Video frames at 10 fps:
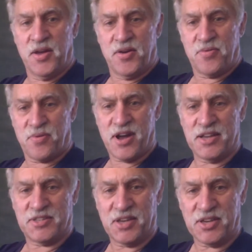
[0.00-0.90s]

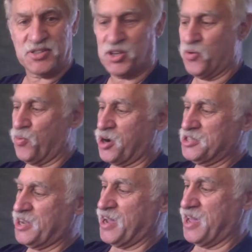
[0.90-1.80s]
Right, so
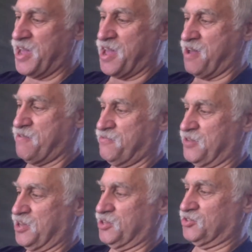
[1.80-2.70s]
what I have
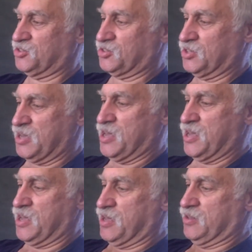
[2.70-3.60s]
is
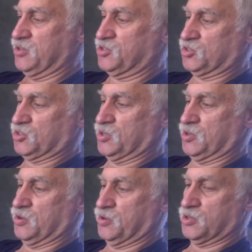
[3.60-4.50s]
this
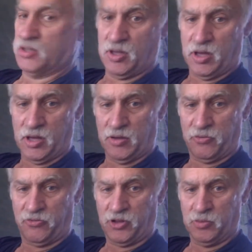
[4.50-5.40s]

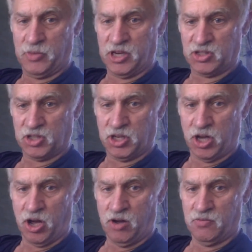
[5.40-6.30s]
film that is going to go over the